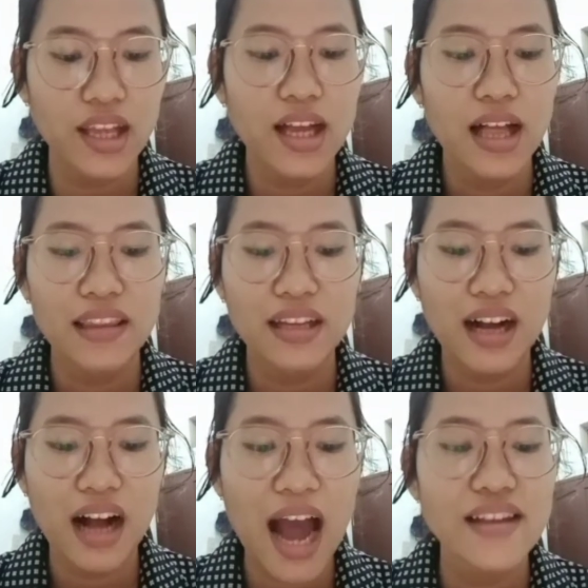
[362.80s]
the
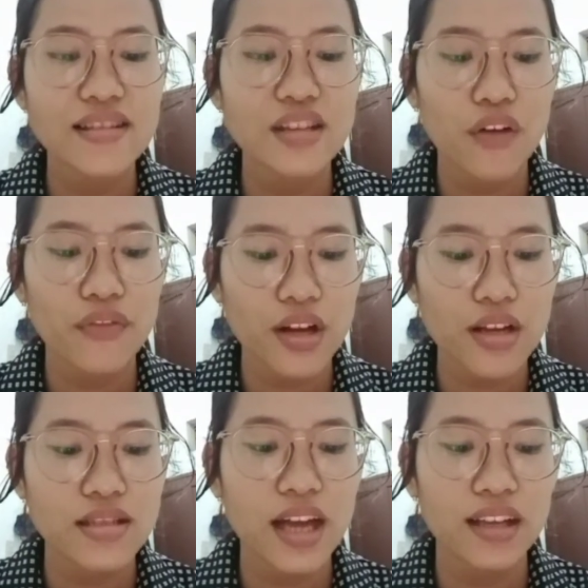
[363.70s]
kinds of
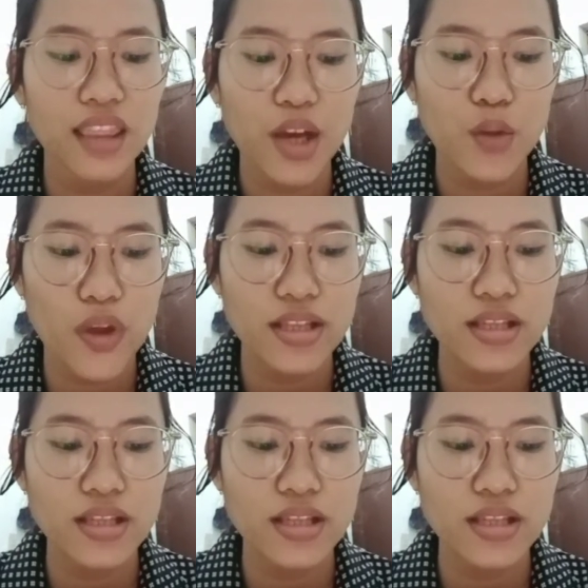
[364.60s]
second language